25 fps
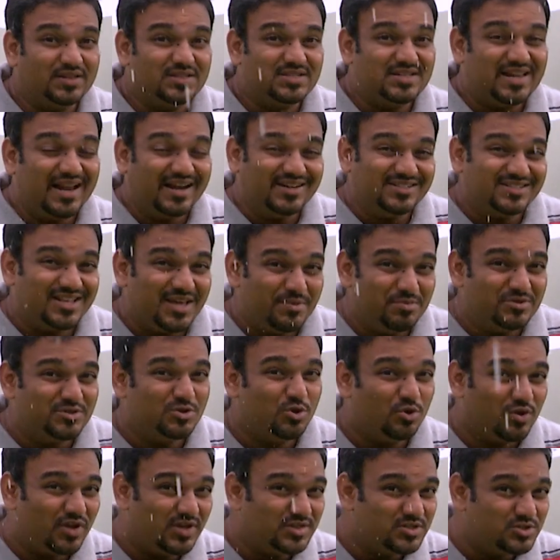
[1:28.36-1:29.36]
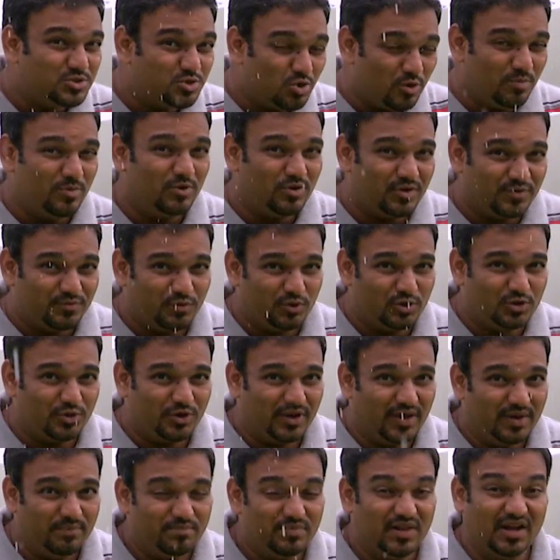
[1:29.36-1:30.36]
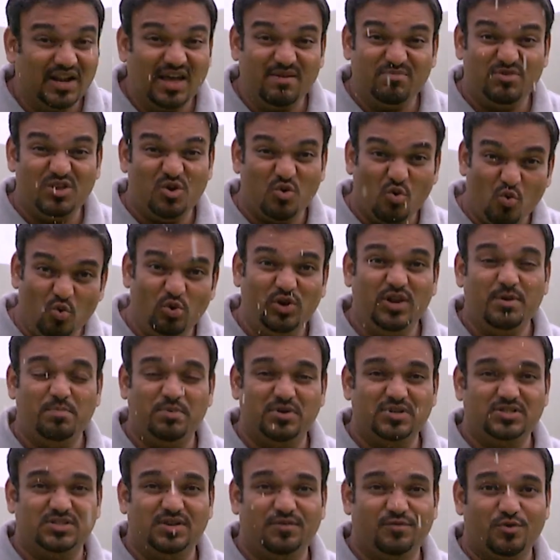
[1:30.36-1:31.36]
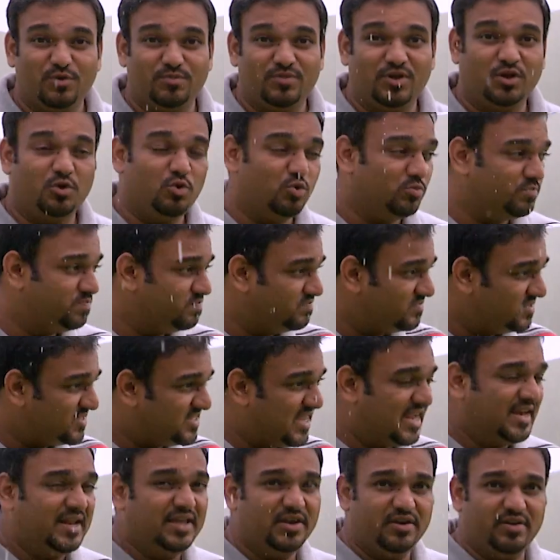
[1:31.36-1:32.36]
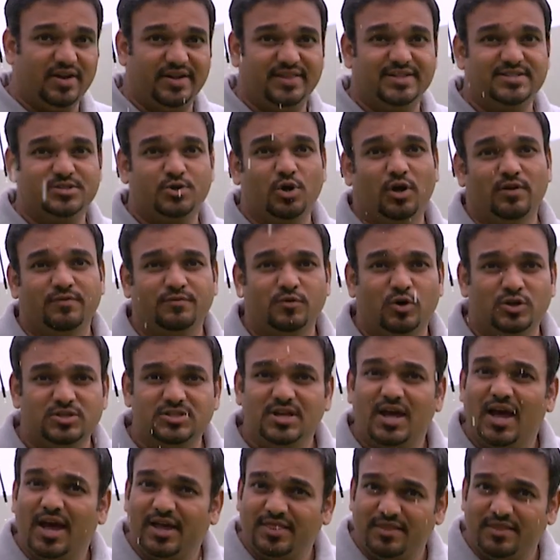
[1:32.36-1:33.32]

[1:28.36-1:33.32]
this landscape is looking so beautiful today that I am the only person from the group standing here at this golf course.